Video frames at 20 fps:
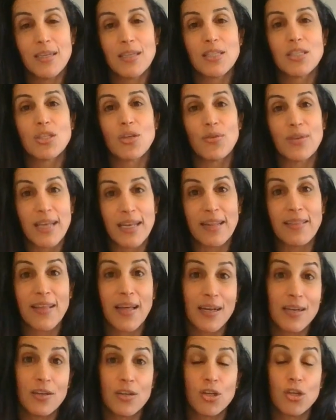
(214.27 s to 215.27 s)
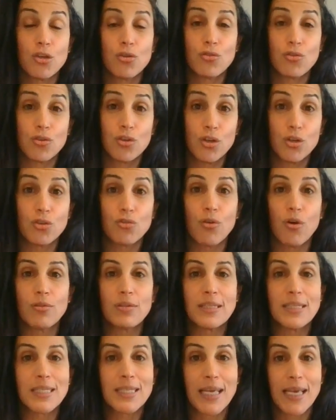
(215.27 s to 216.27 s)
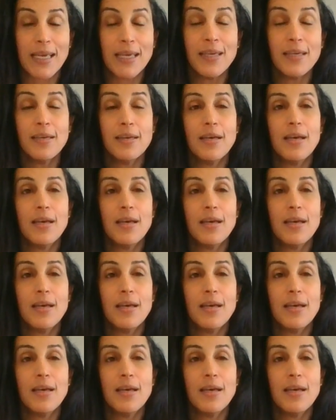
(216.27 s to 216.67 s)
So, getting that under control is key.